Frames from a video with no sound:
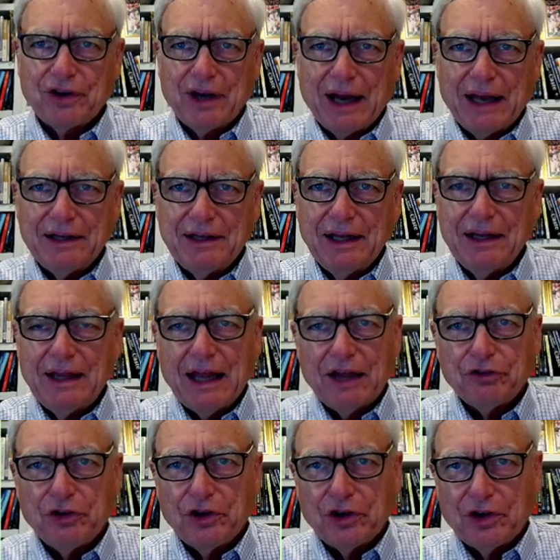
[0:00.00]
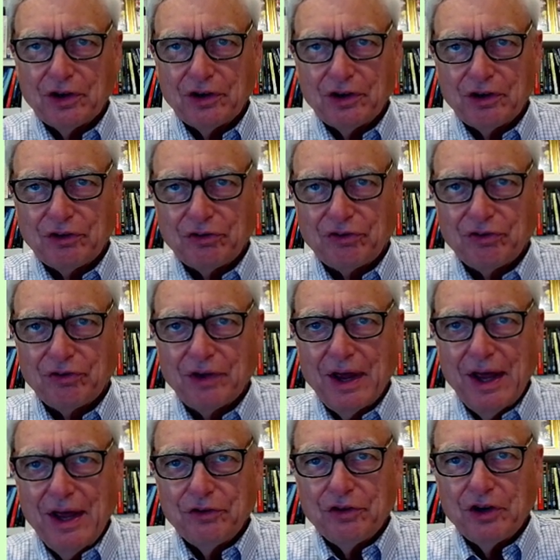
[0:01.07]
And I did that so you can
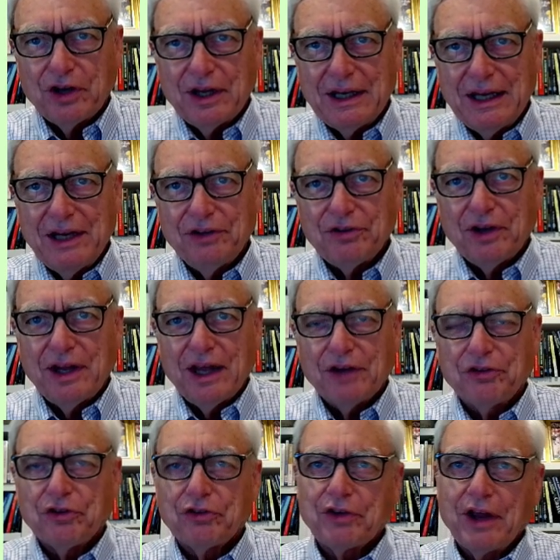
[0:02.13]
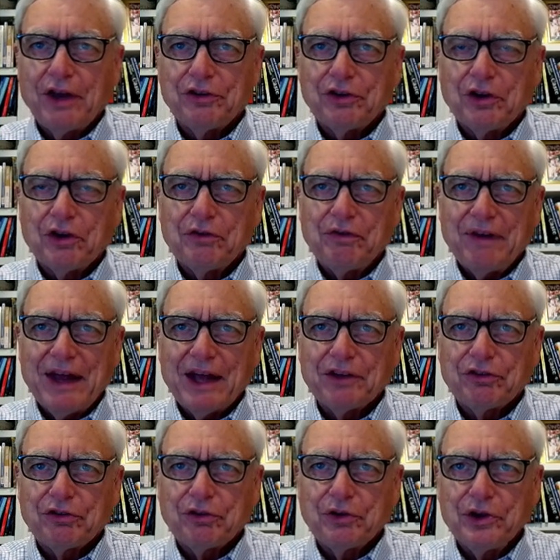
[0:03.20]
easily, as you
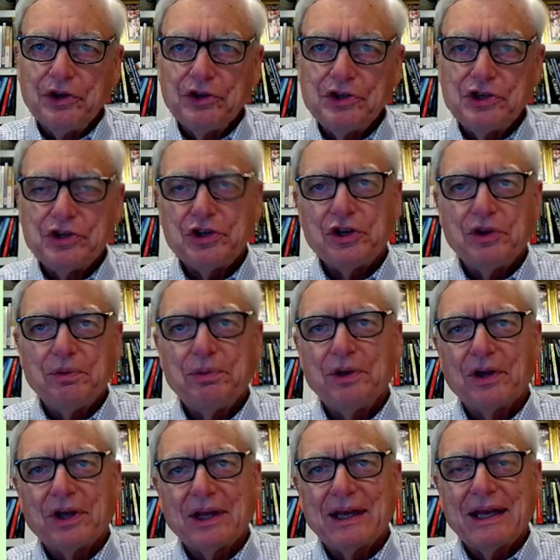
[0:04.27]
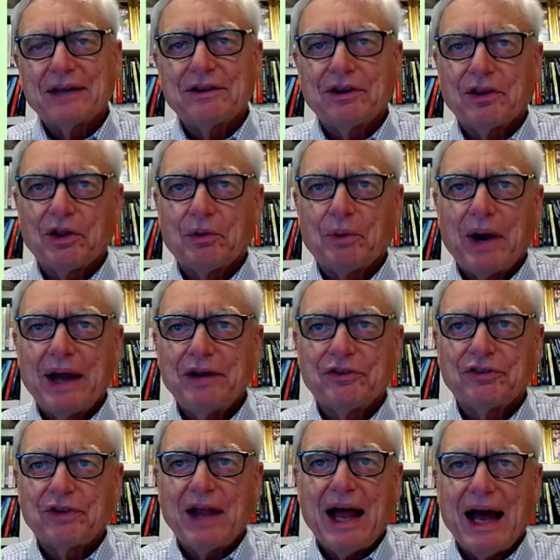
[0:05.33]
advance through YouTube, you can get to the right
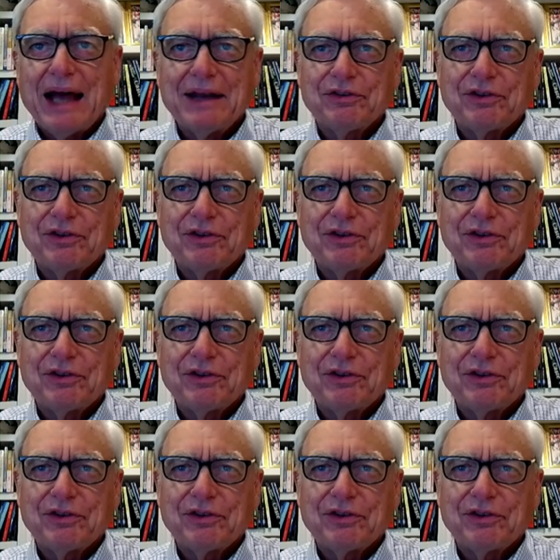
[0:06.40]
slide.